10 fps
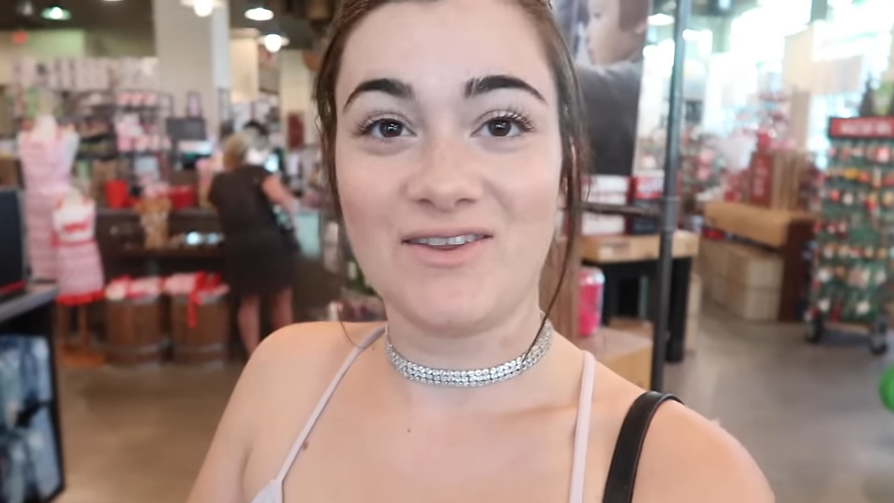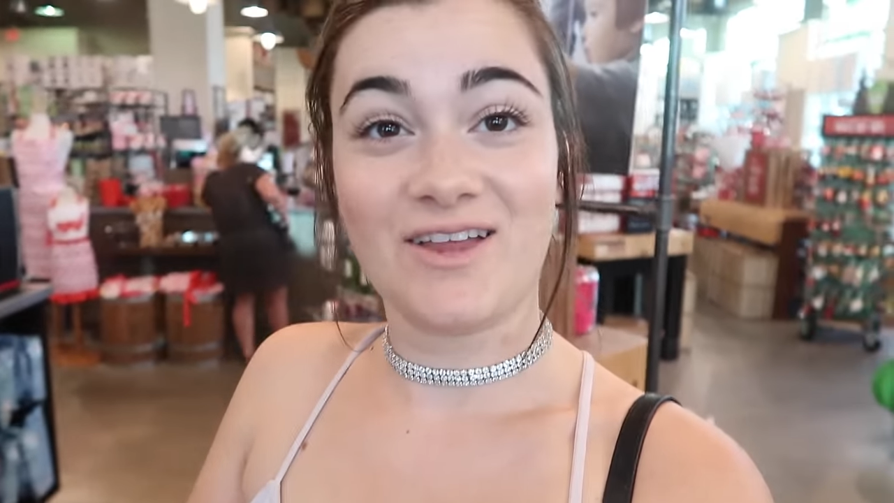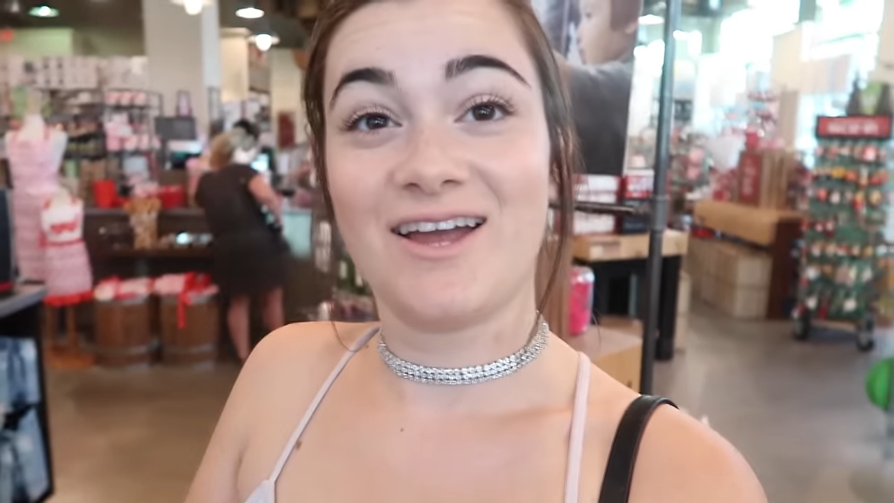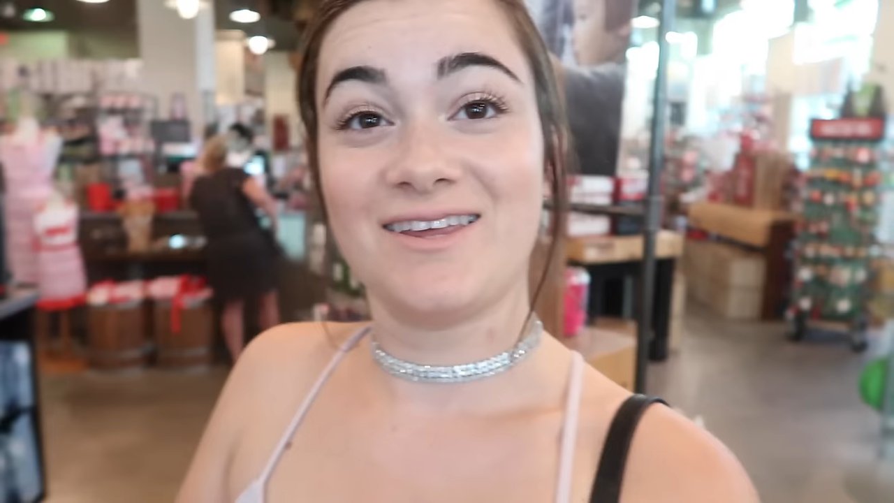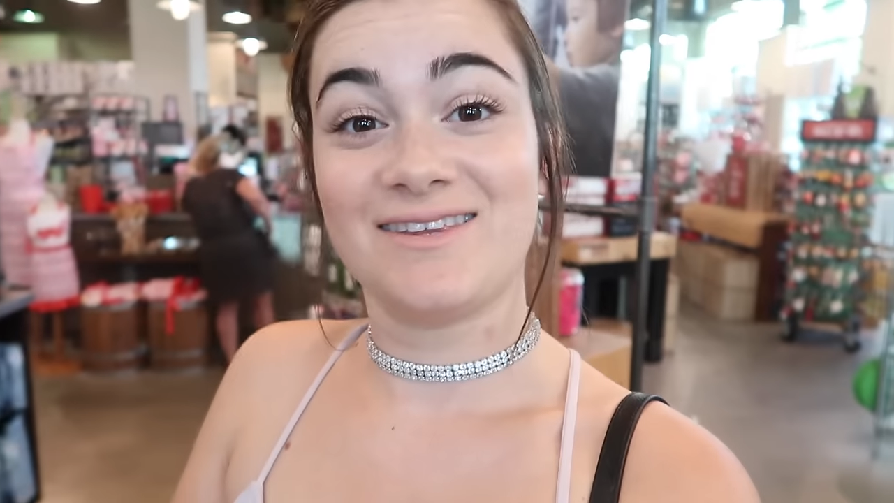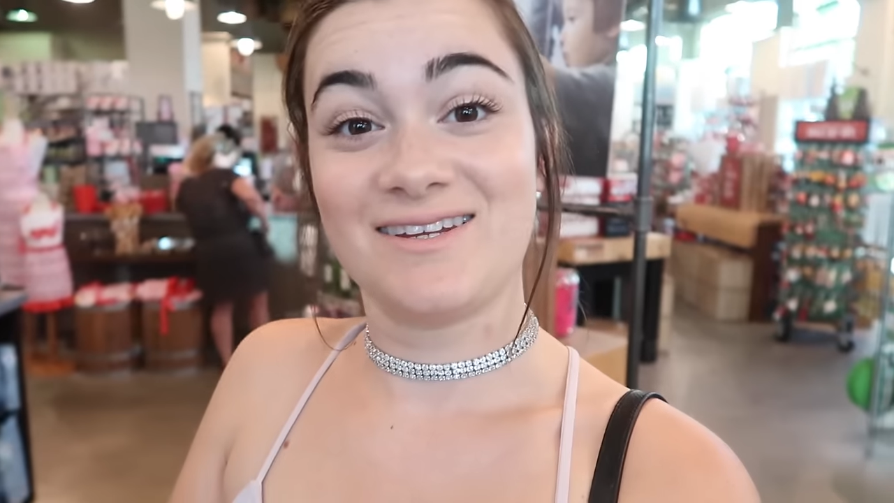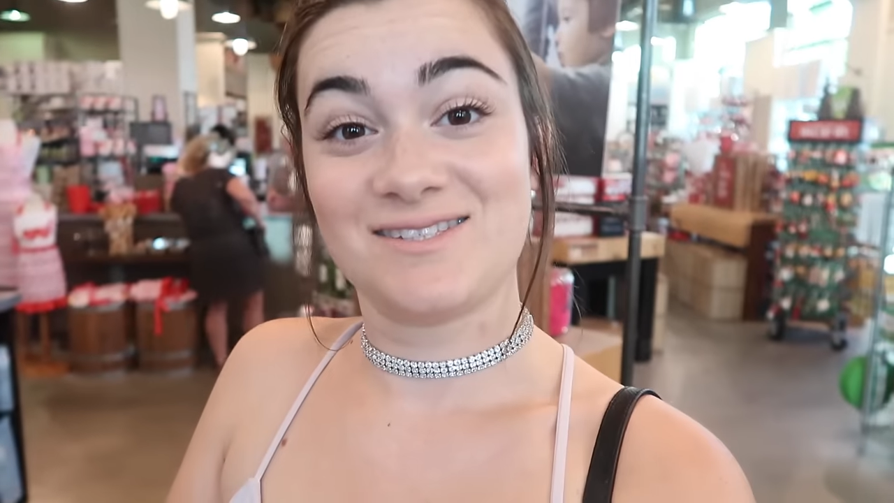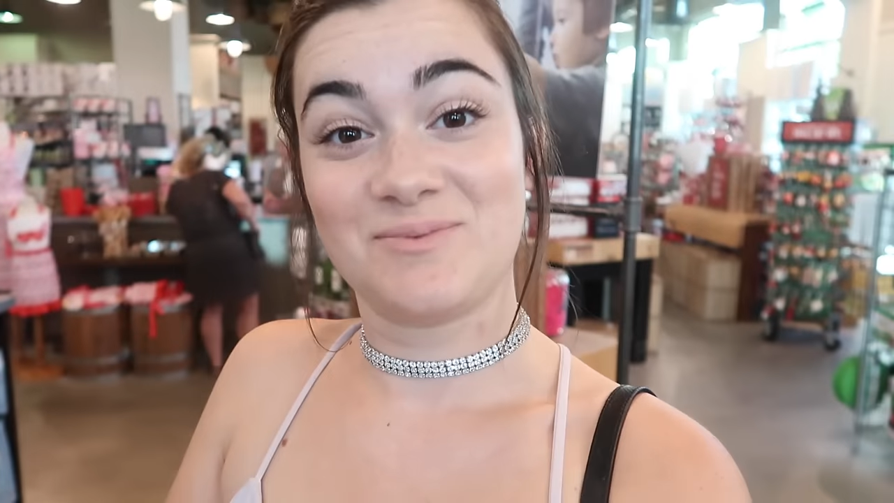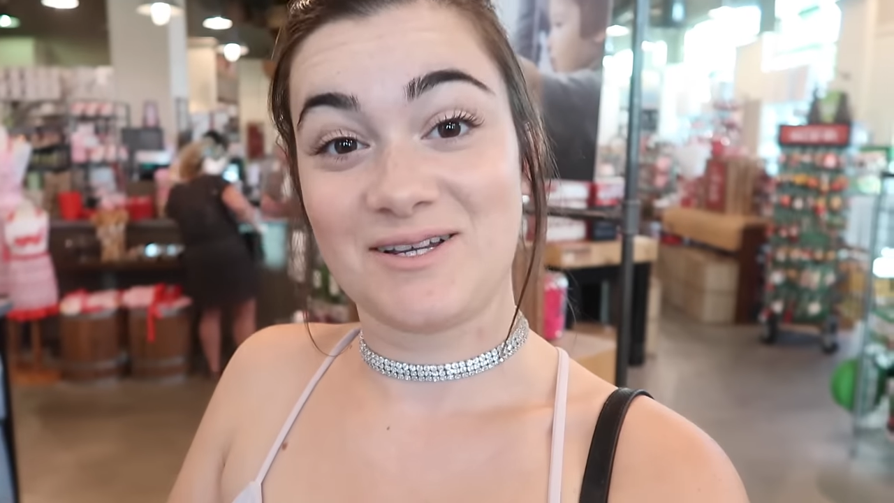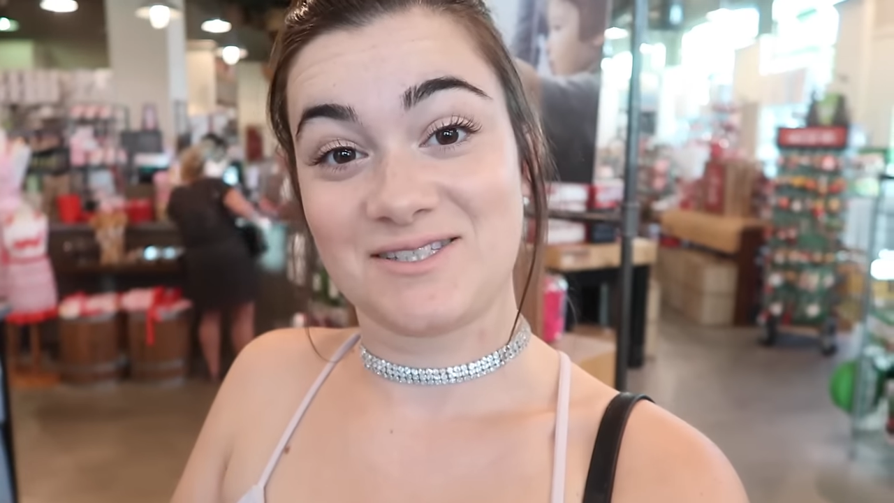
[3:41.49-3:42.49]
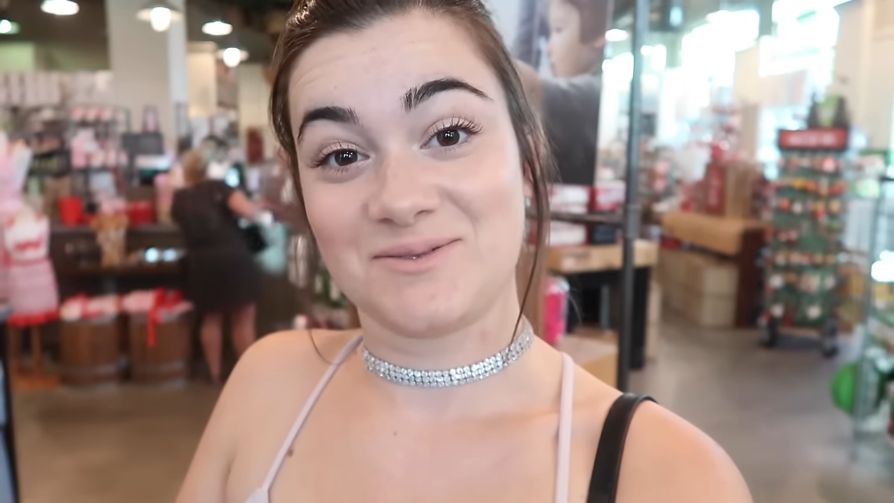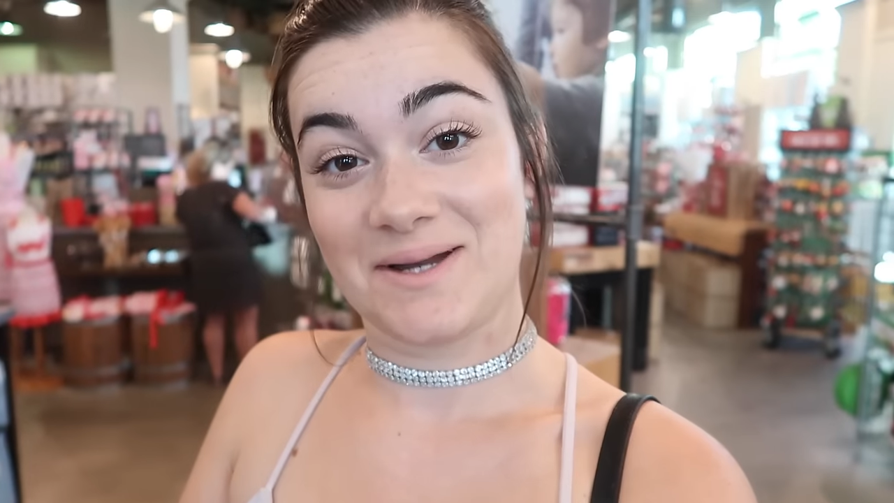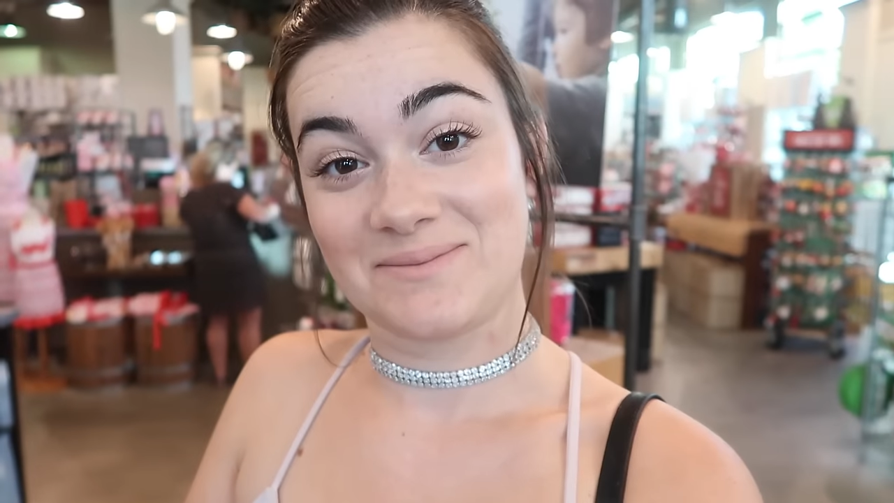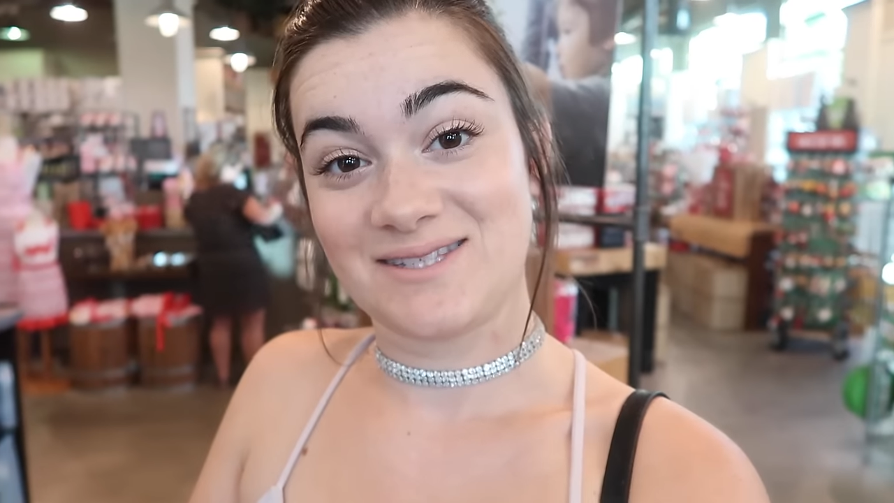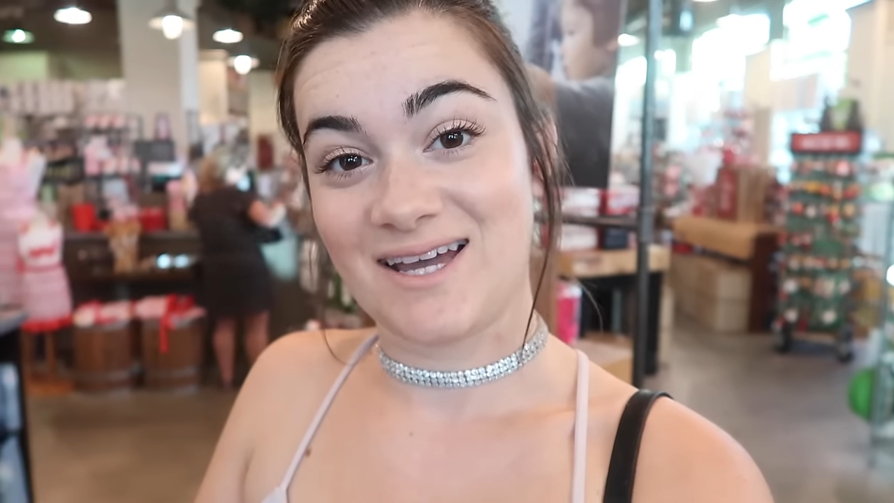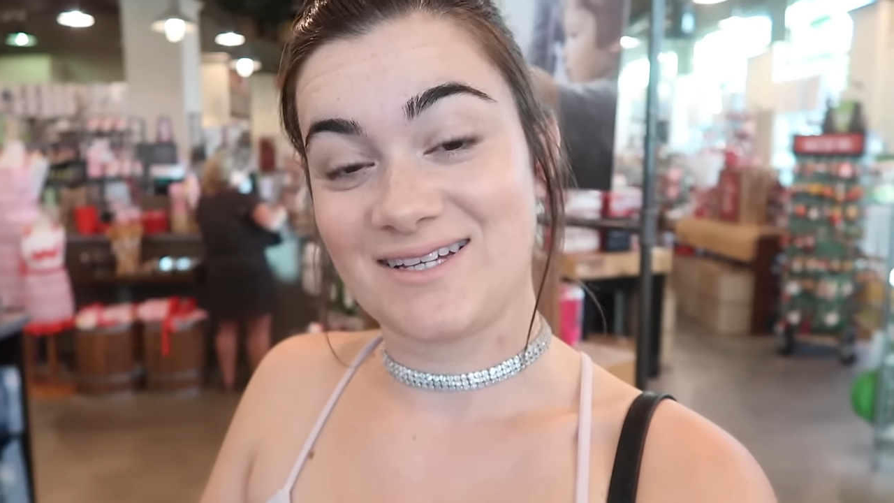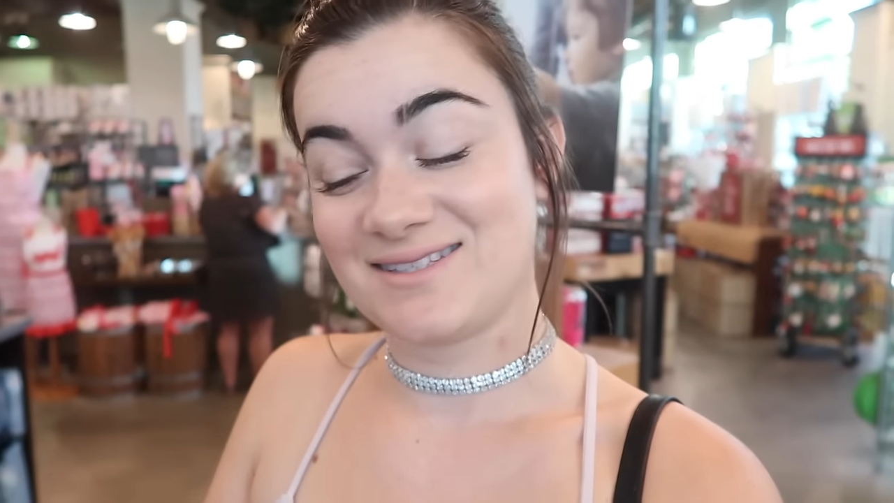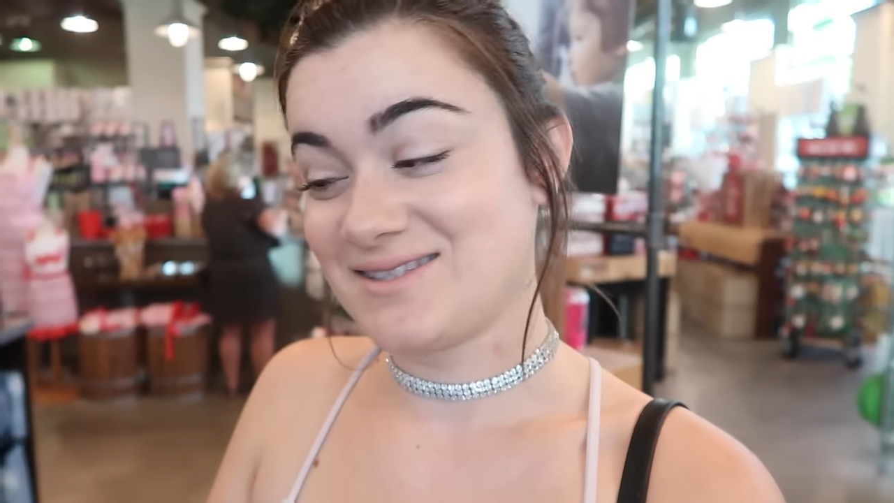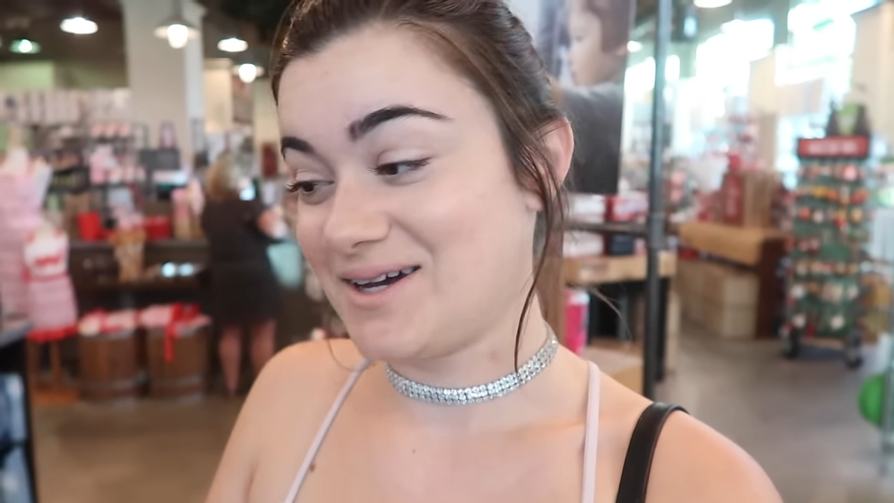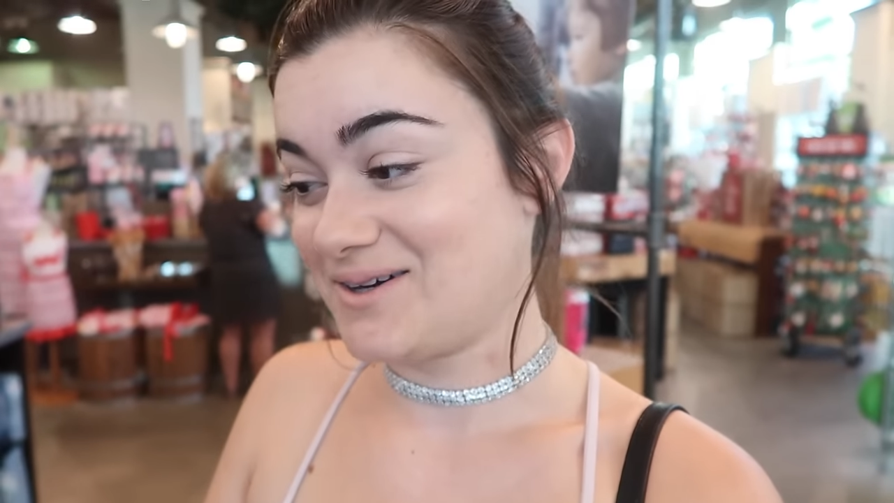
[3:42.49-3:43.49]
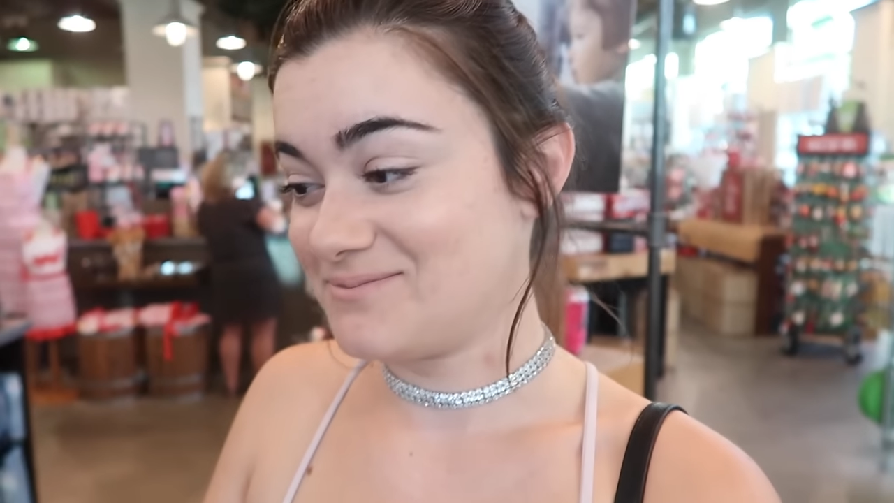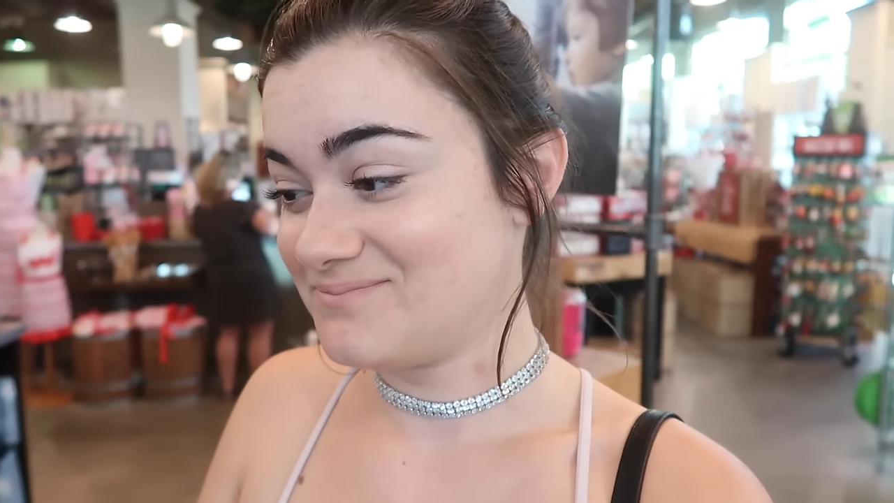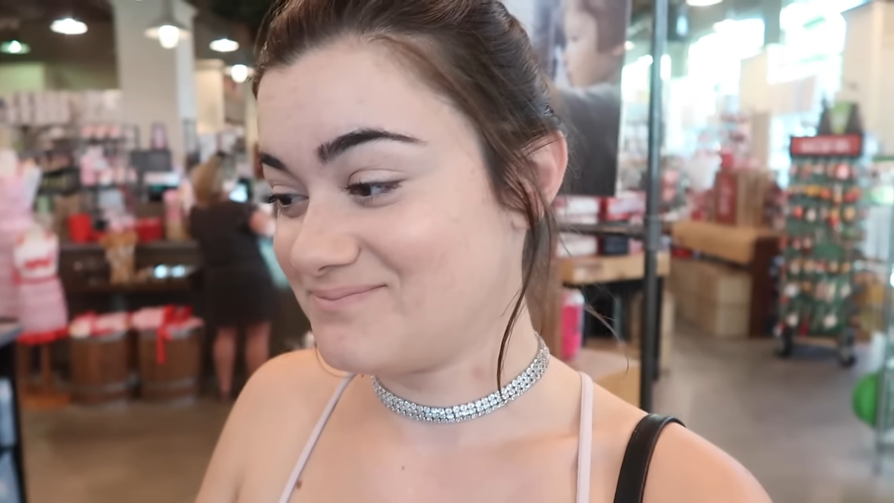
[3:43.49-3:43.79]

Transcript: online at the Nespresso website. So